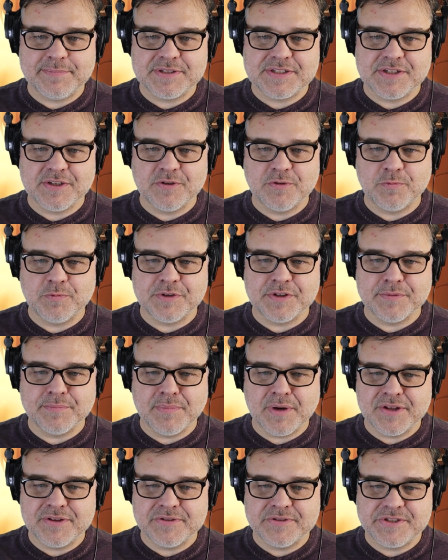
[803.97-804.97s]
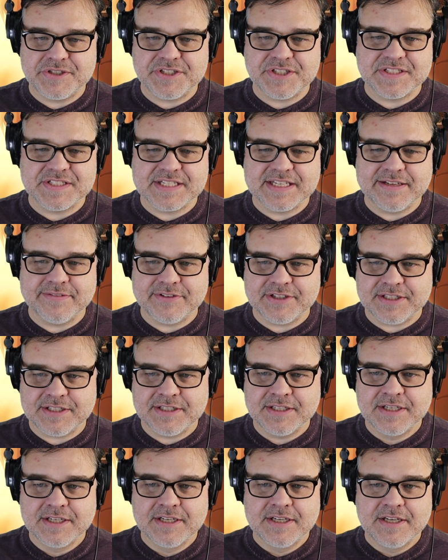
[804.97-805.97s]
episode, where the mother's just
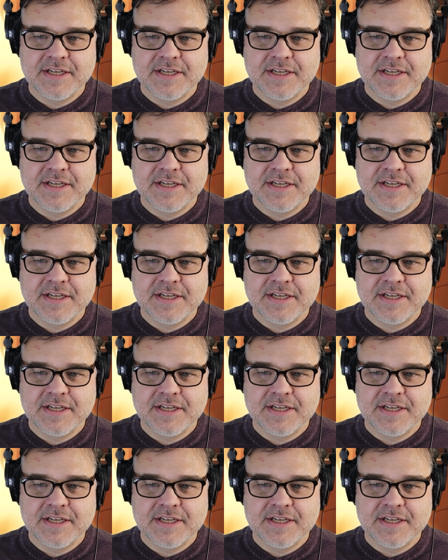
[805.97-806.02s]
given